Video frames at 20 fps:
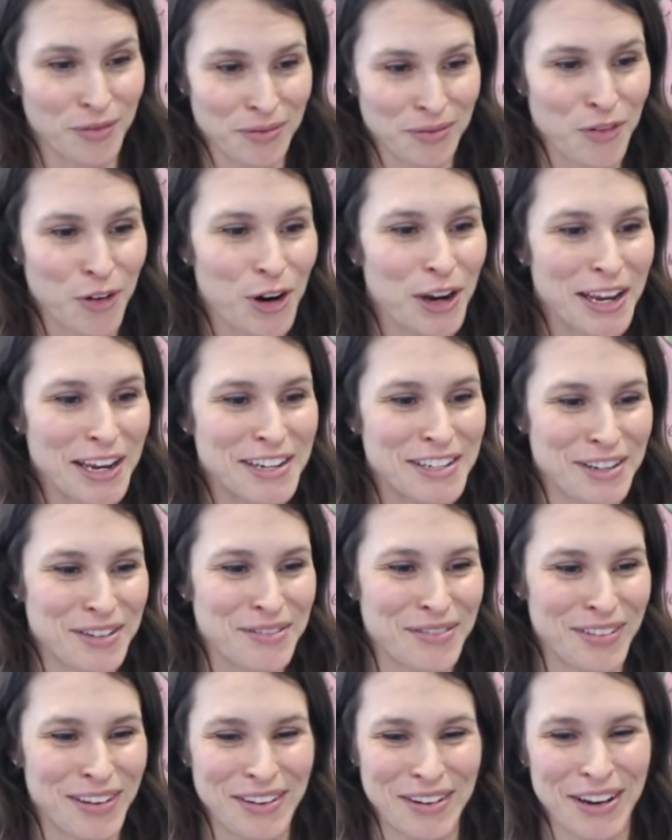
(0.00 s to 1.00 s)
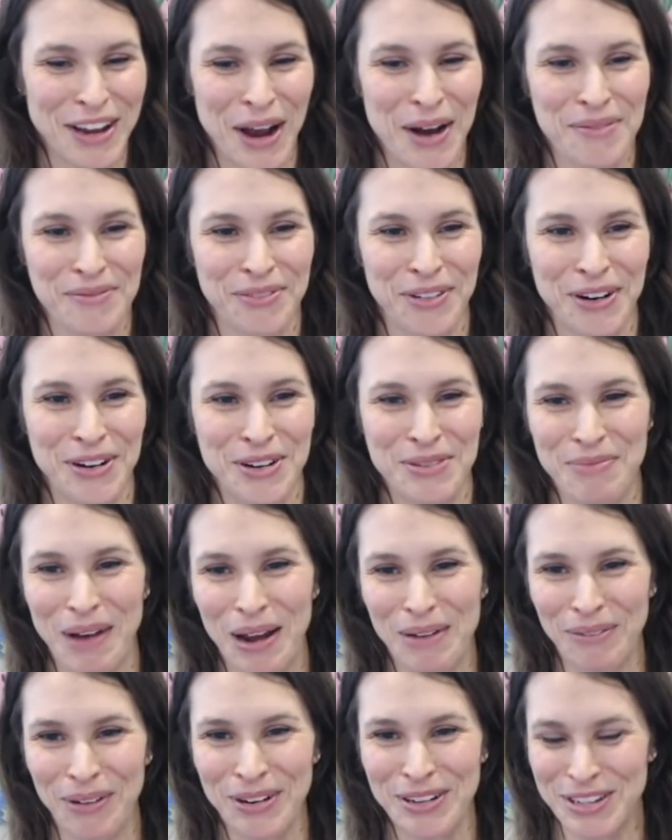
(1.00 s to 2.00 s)
for ease and comfort, you
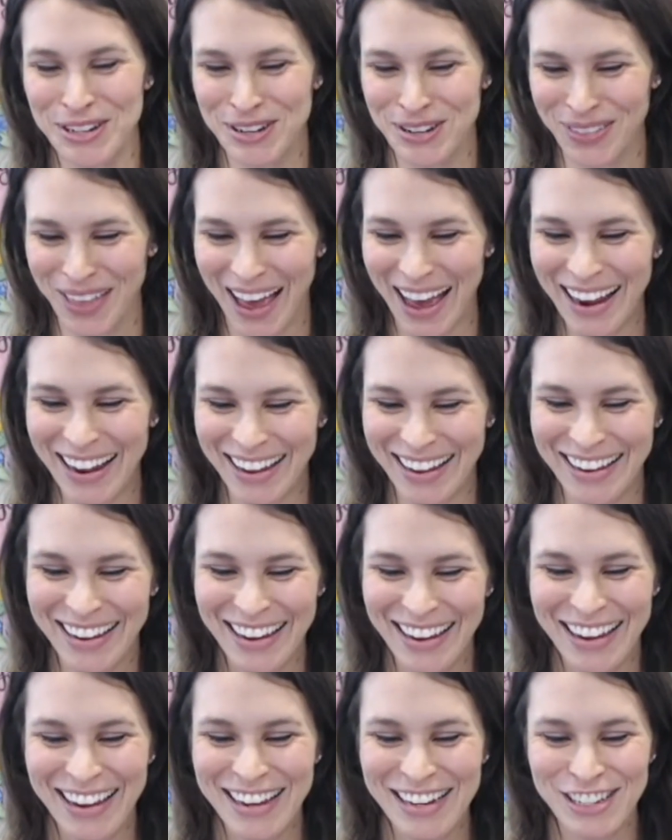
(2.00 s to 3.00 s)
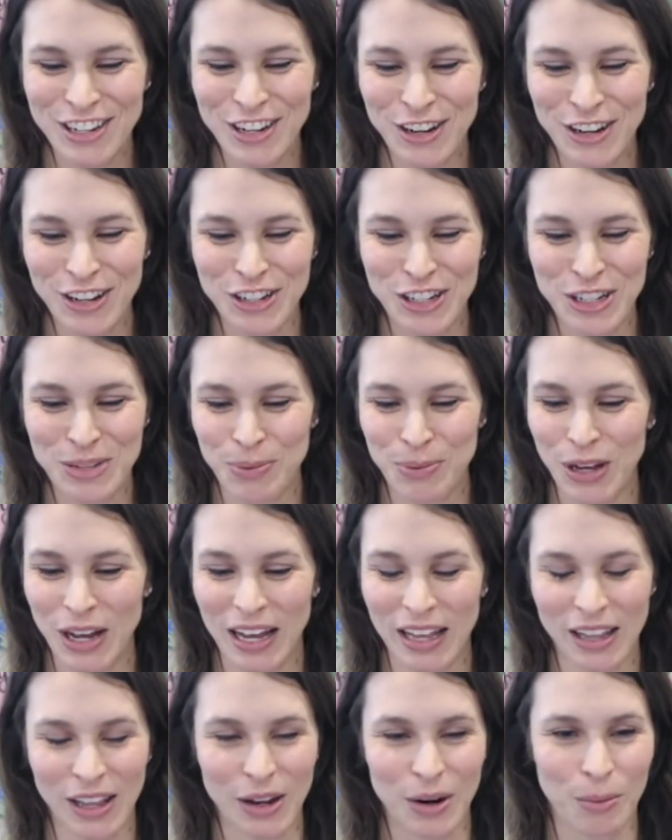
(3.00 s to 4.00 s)
might want to do that. So you could just put
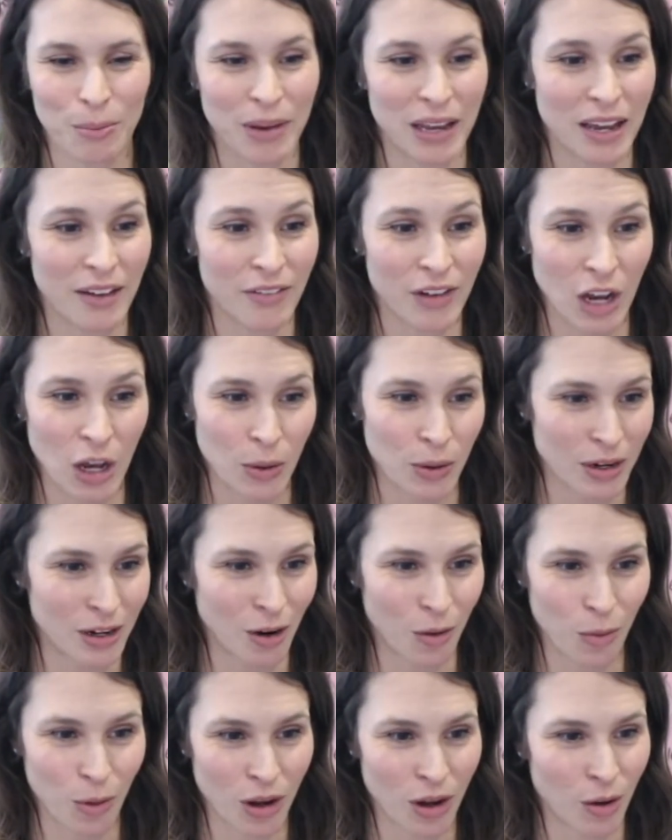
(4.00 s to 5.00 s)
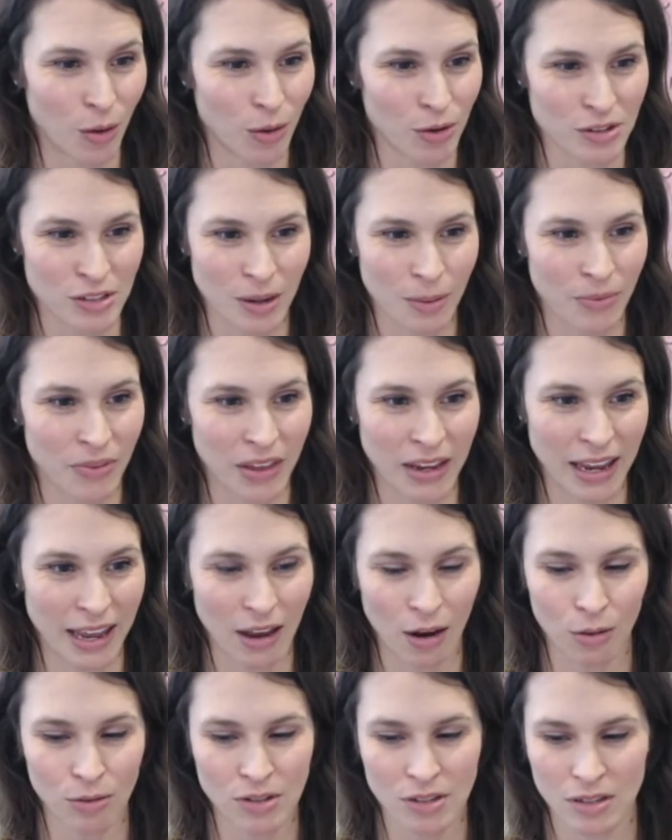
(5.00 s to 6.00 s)
a little bit of coconut oil or something
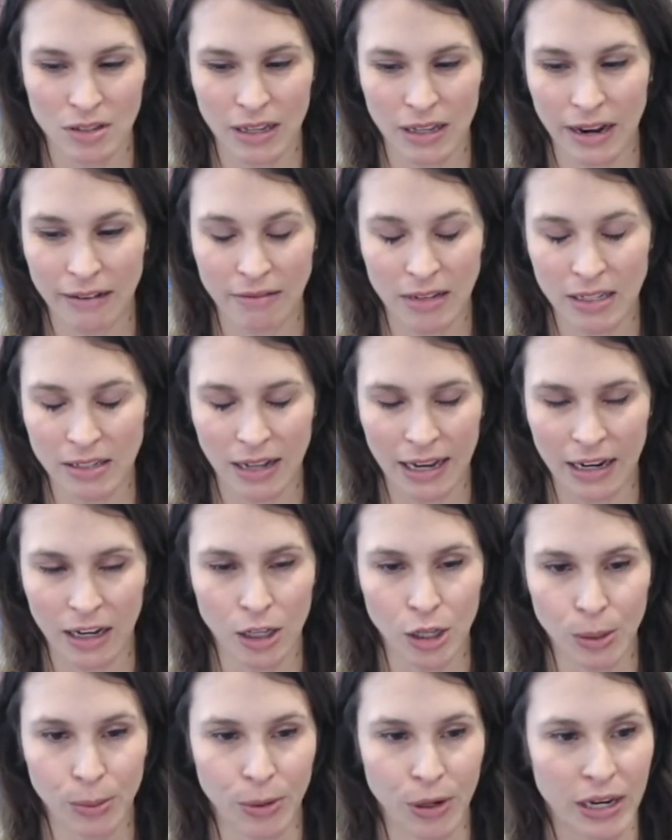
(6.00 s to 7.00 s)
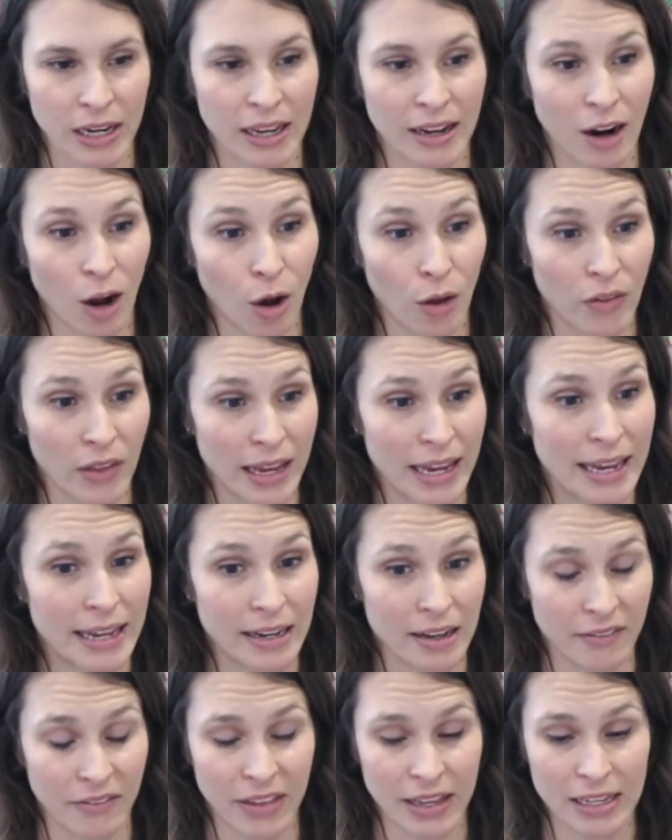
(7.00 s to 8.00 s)
else that is like a lubricant on the
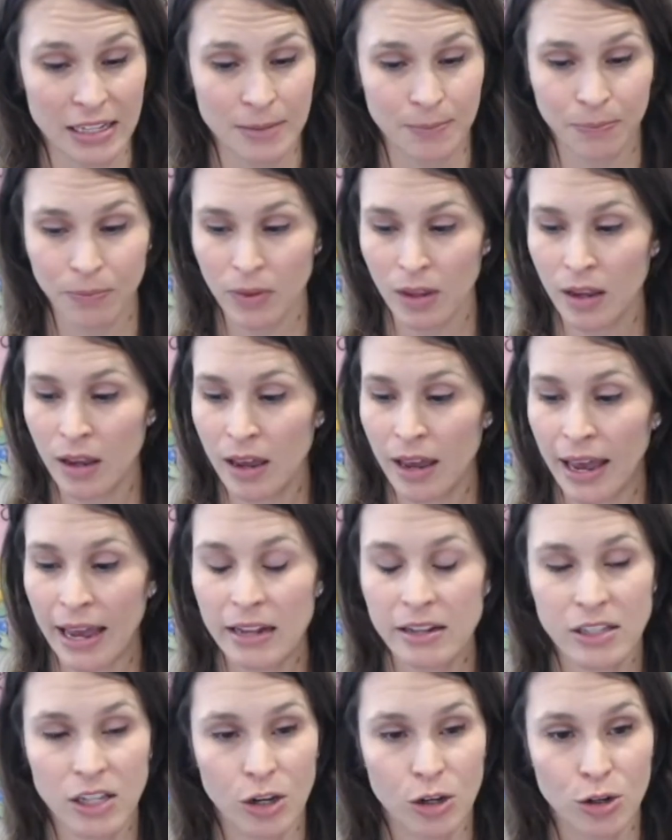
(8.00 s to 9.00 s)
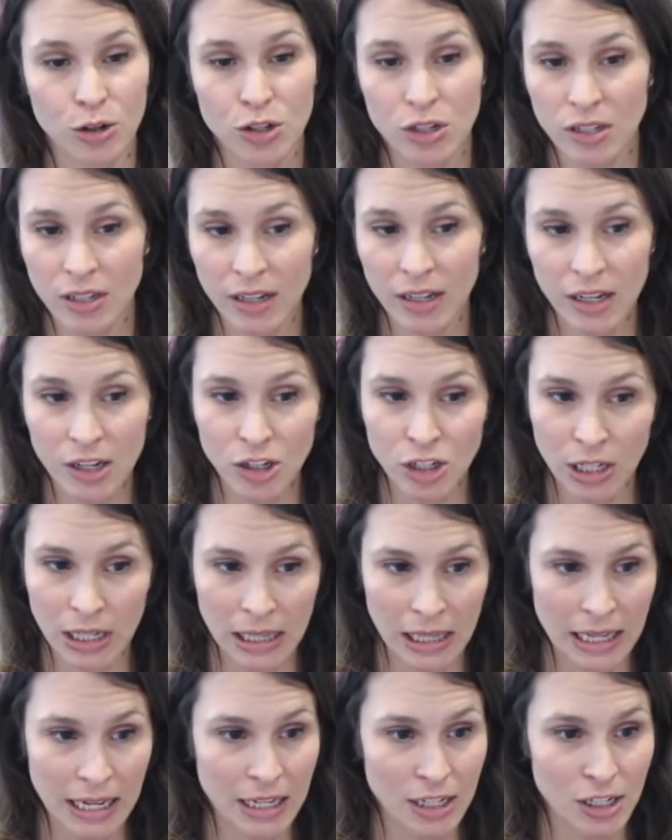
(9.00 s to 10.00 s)
end of this. And so you're just going to
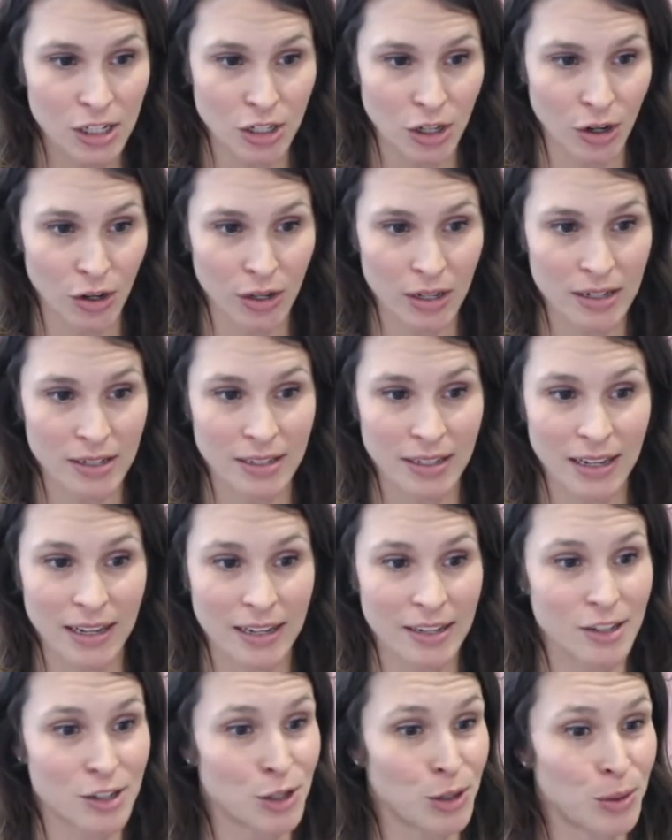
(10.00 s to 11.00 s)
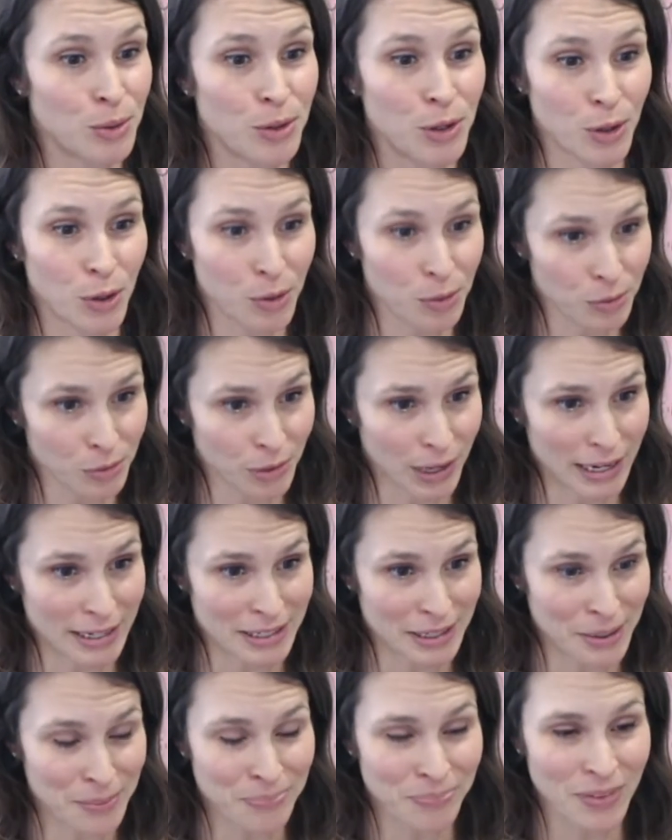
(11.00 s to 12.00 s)
gently insert it into your
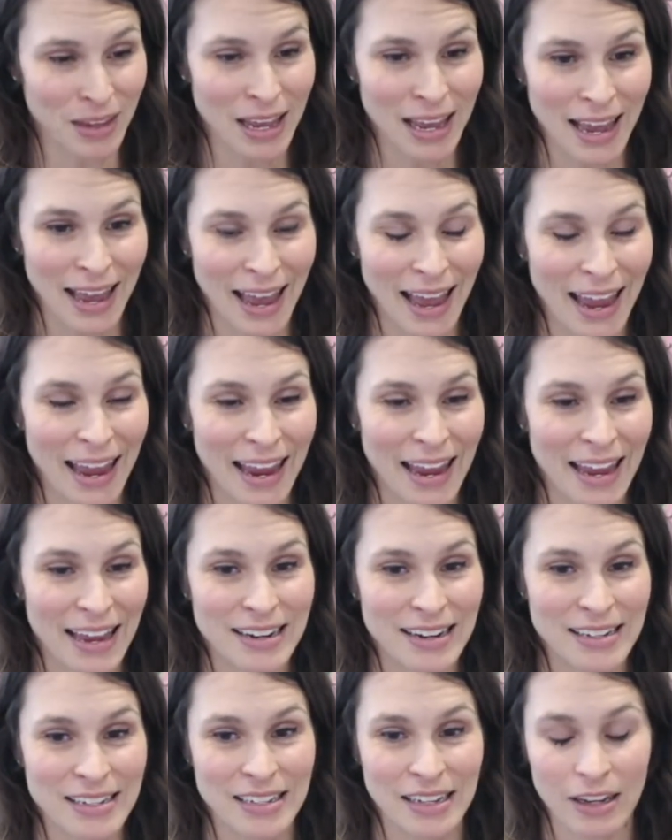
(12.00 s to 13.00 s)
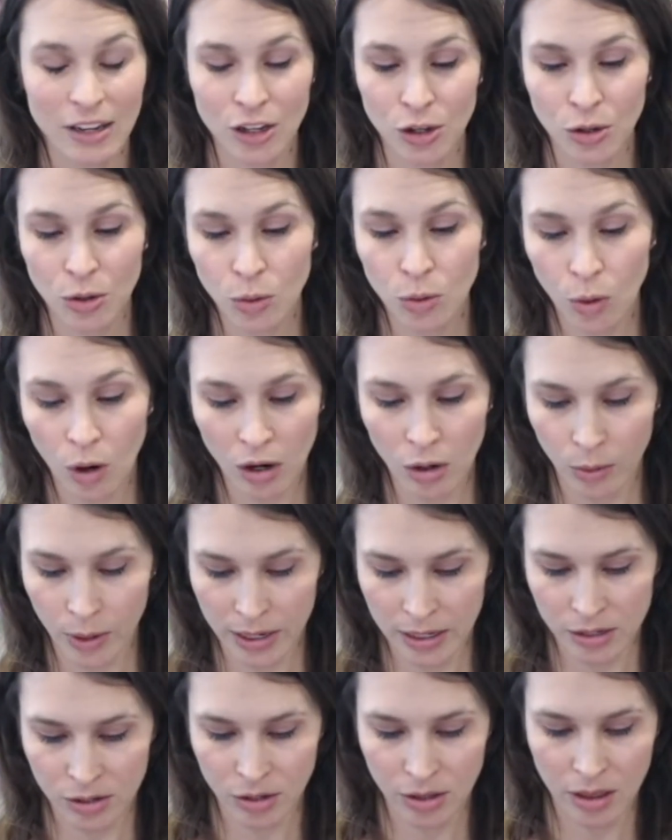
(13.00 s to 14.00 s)
rectum, and you are
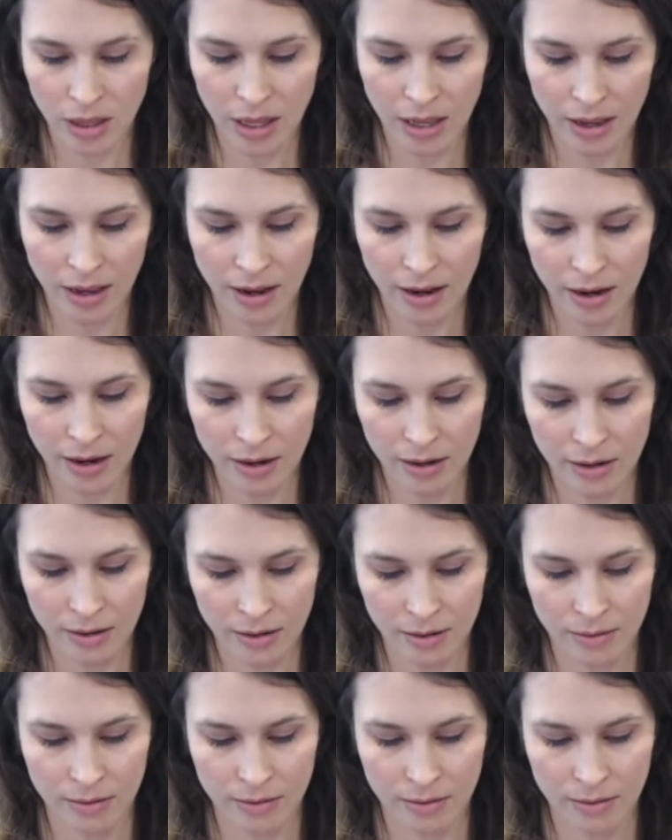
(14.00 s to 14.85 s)
going to then